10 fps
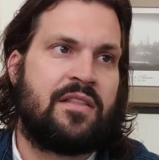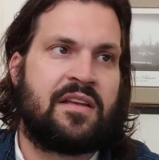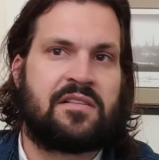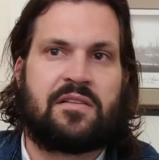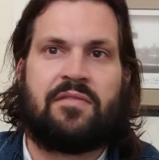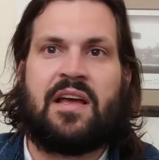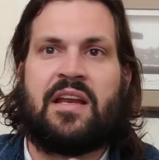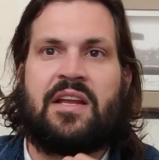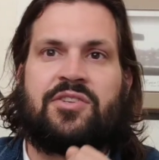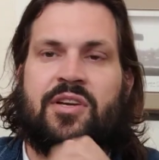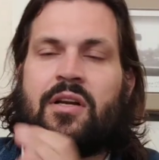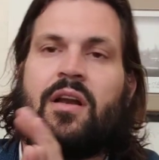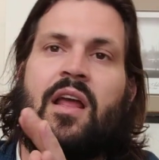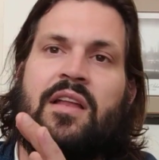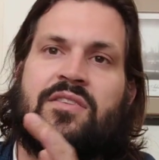things of that nature.
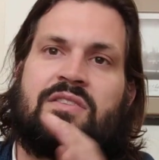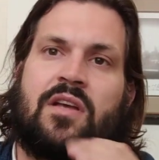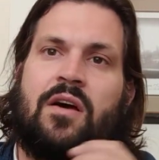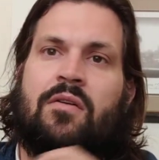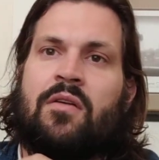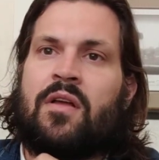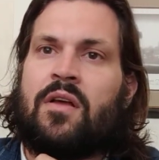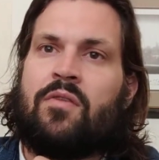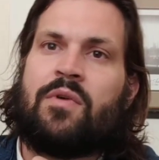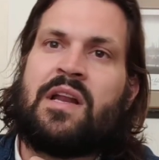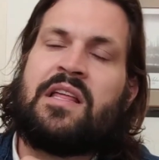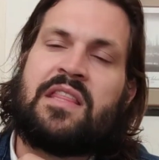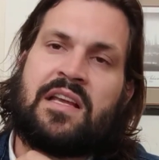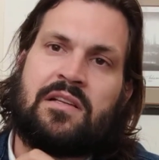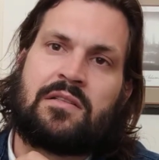And so, one of the
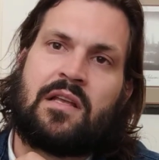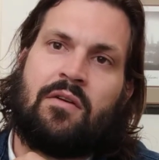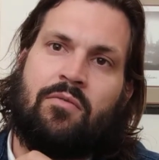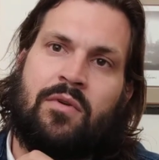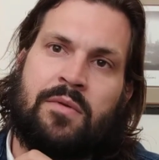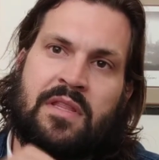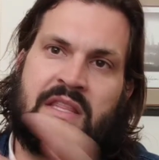things that when we